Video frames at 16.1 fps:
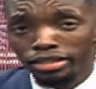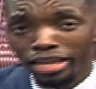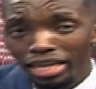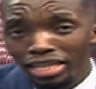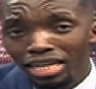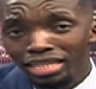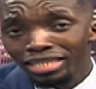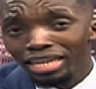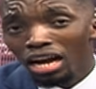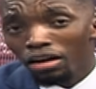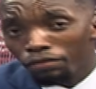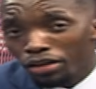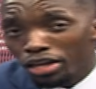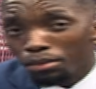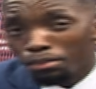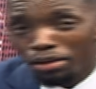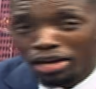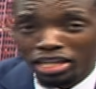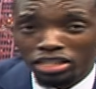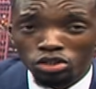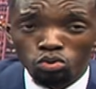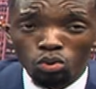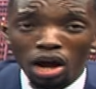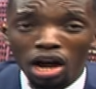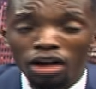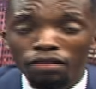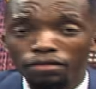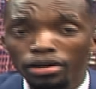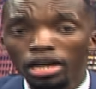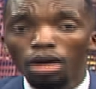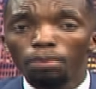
Kenyans are very blessed to have